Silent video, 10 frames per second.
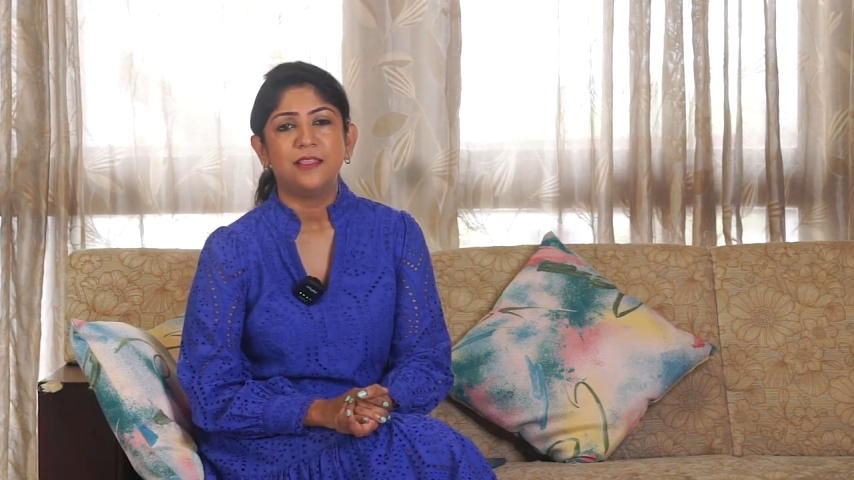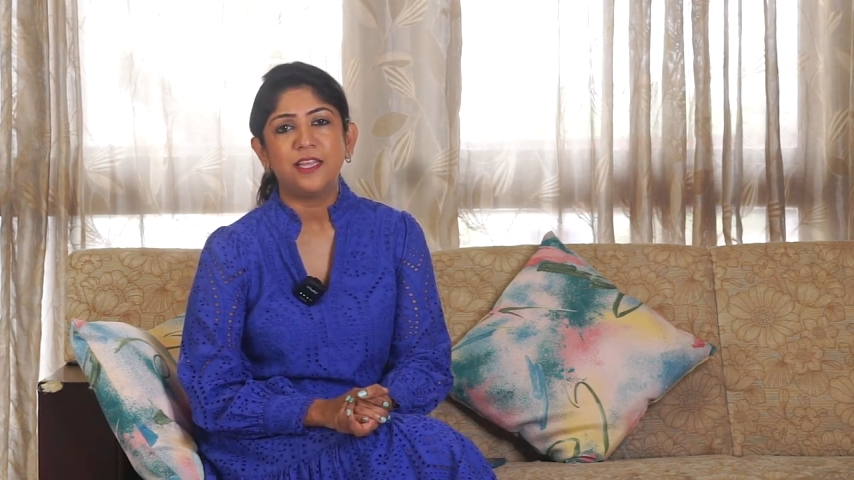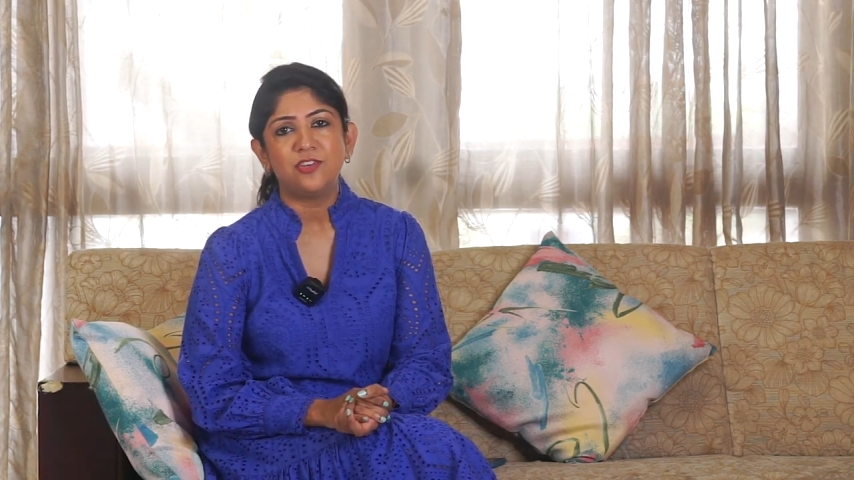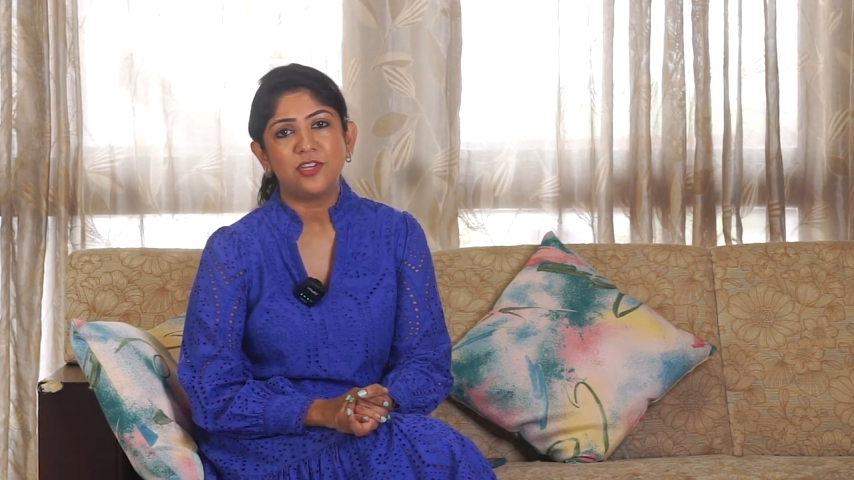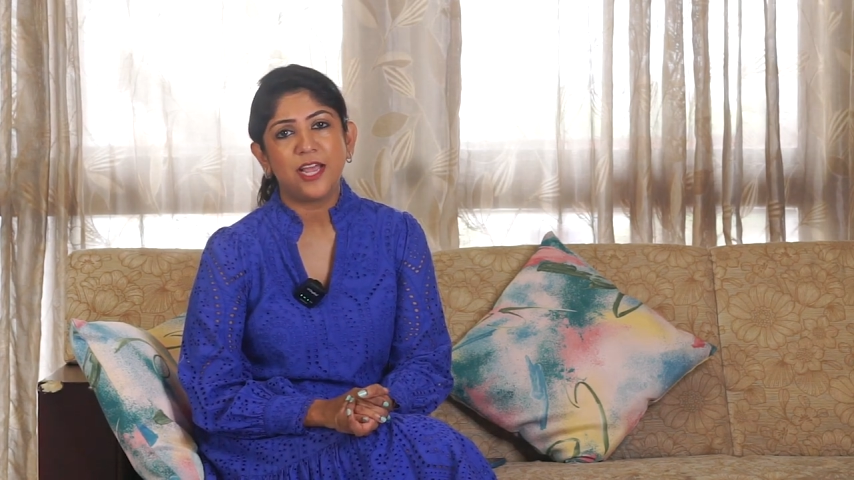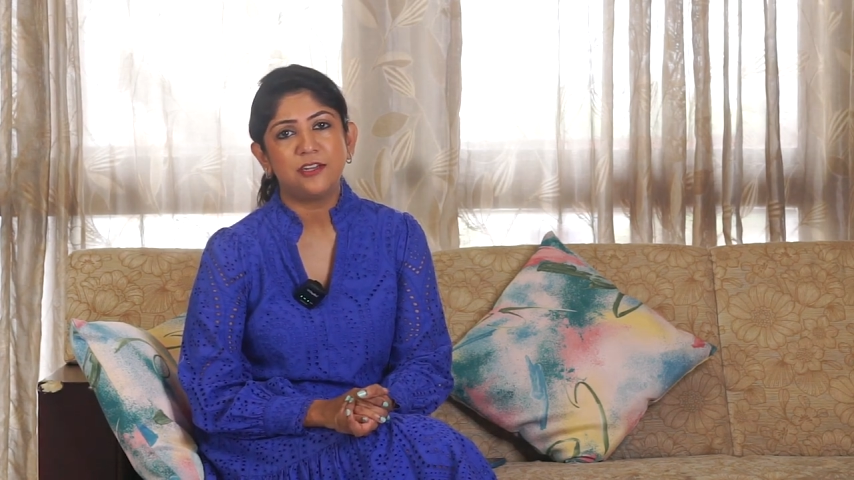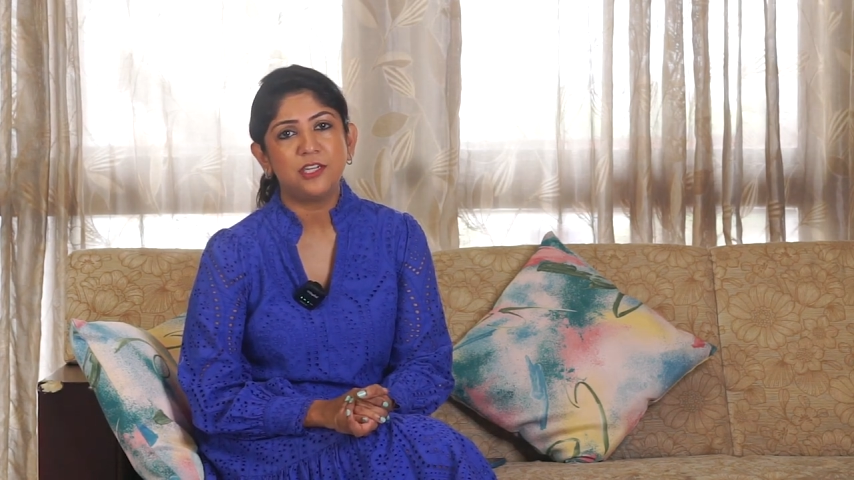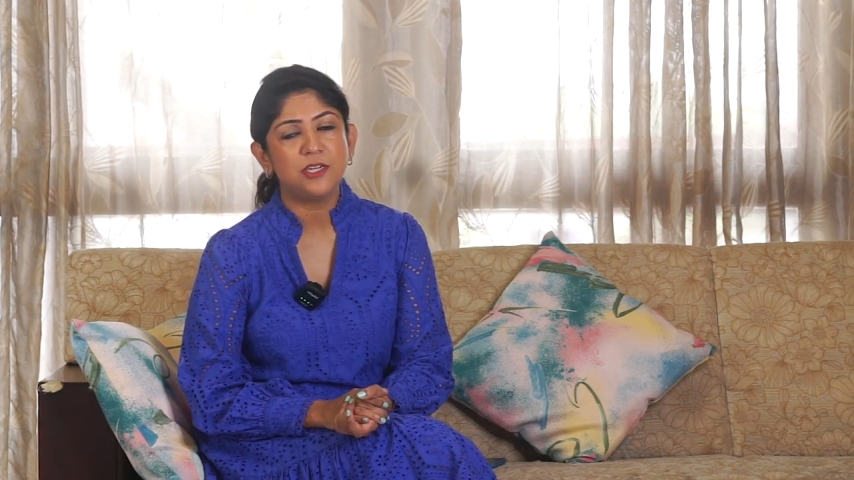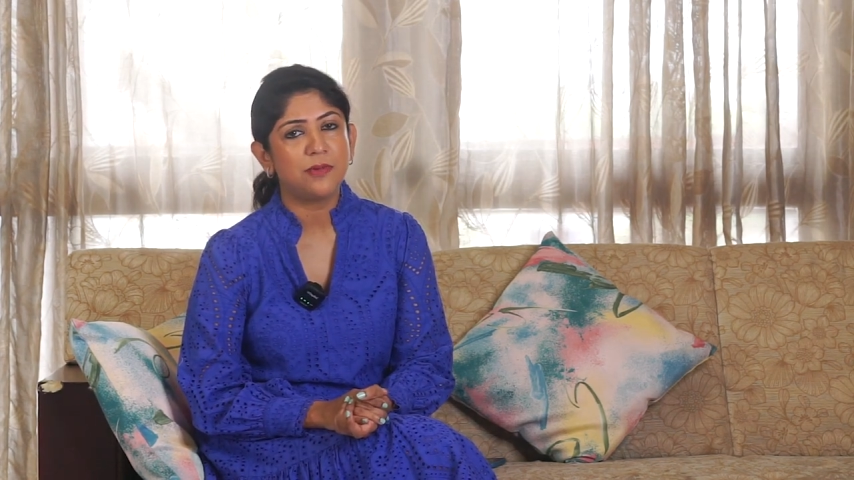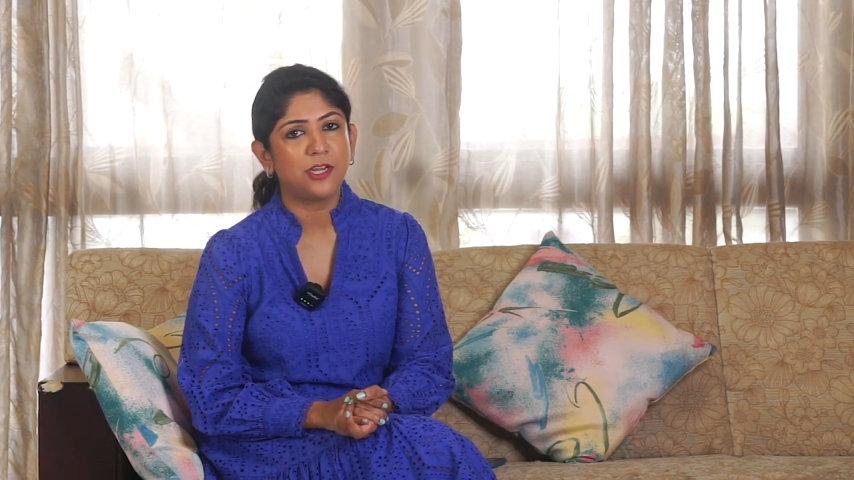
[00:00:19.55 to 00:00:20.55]
that
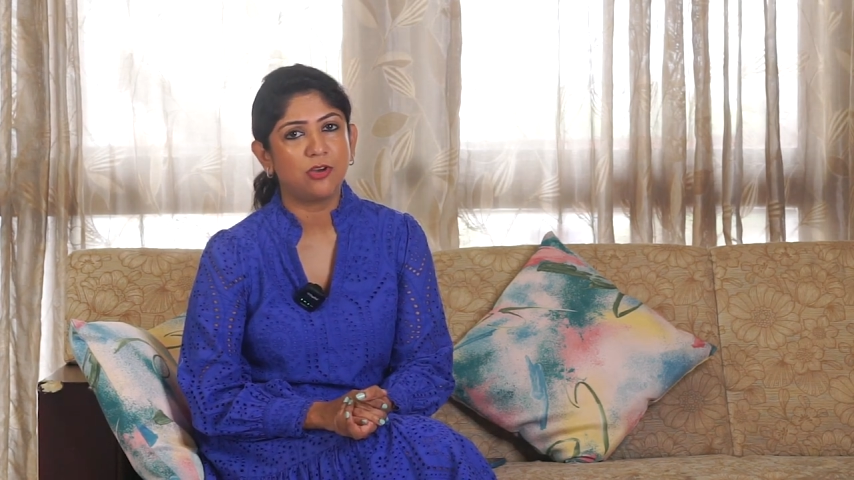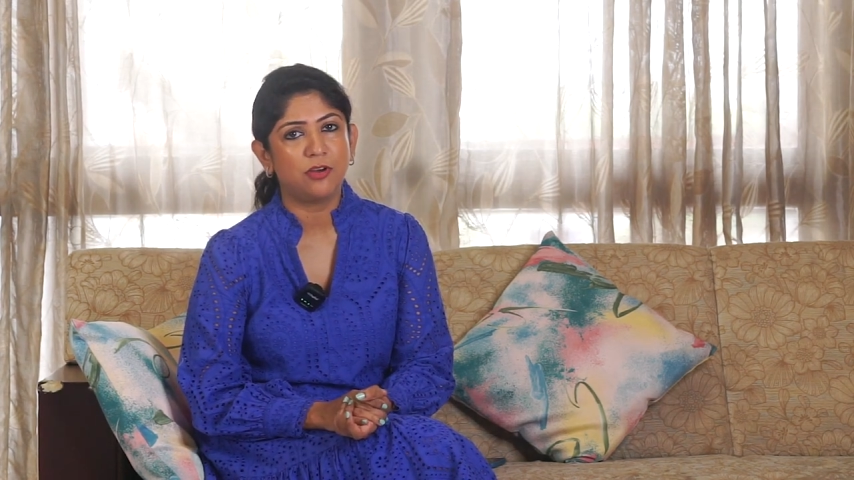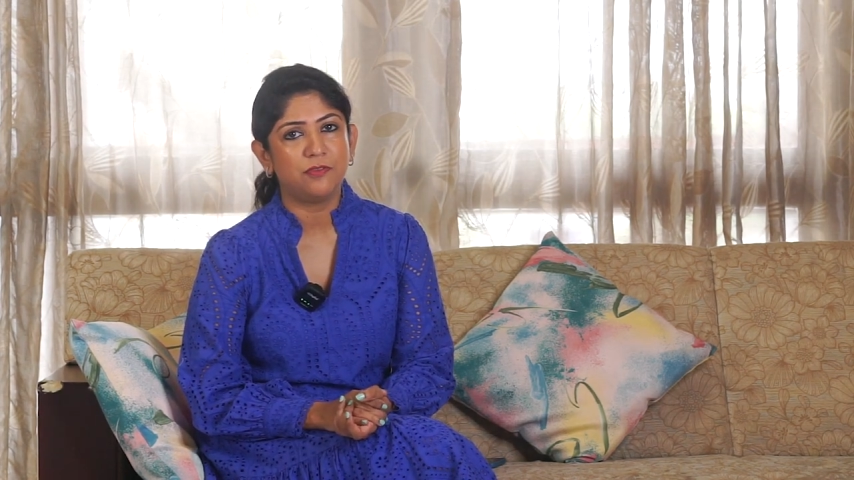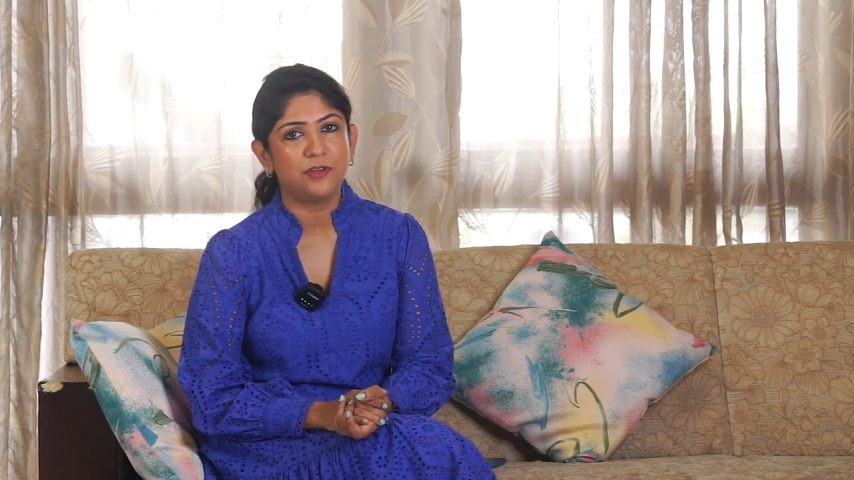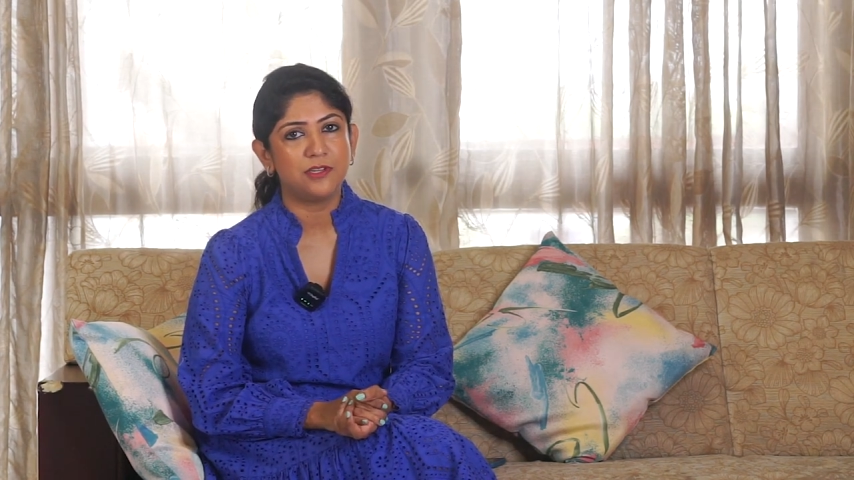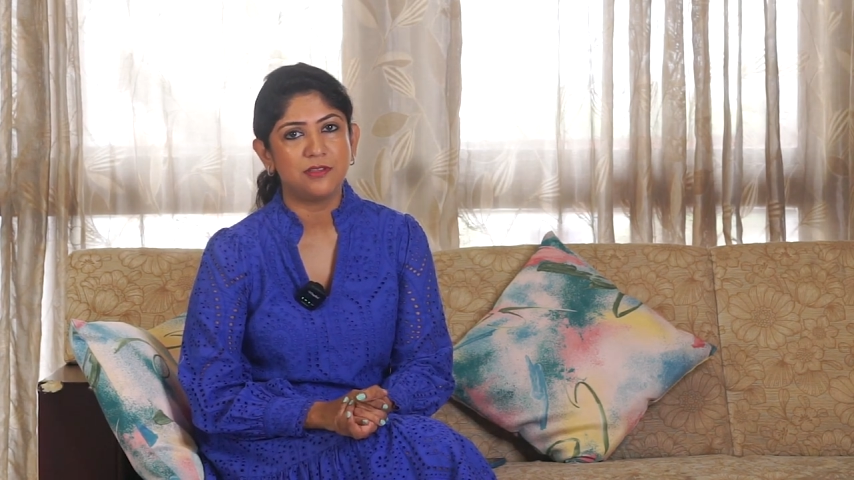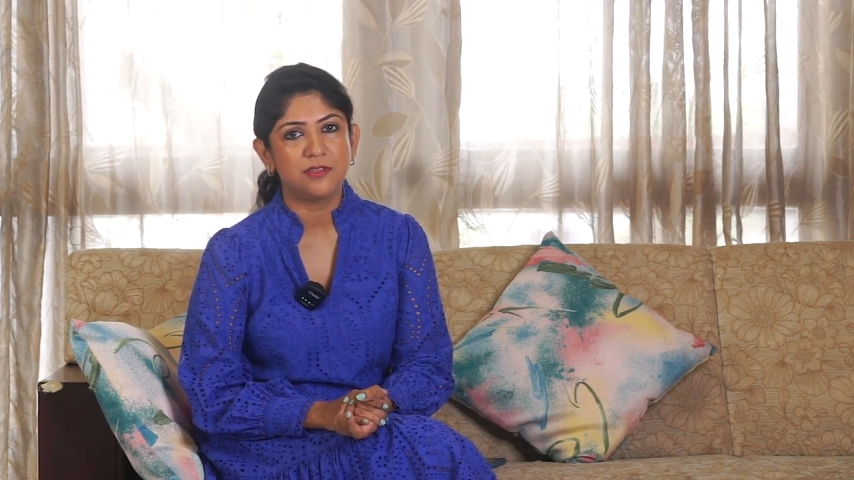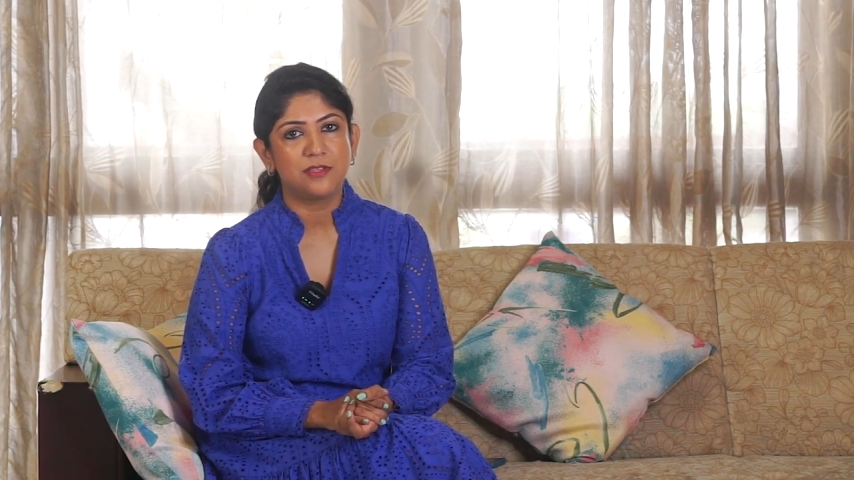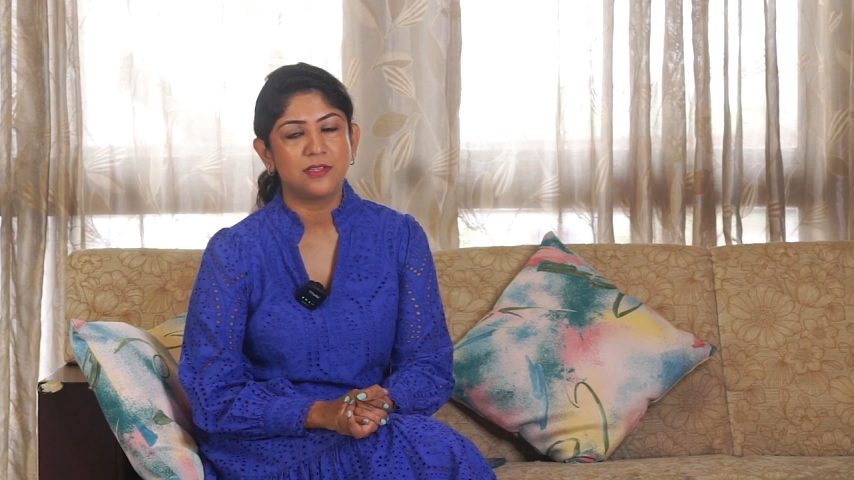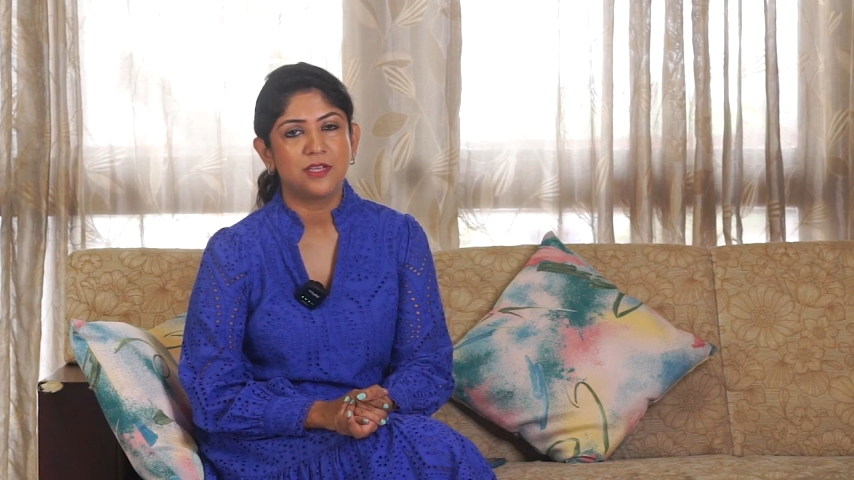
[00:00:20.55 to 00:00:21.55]
shattered my confidence.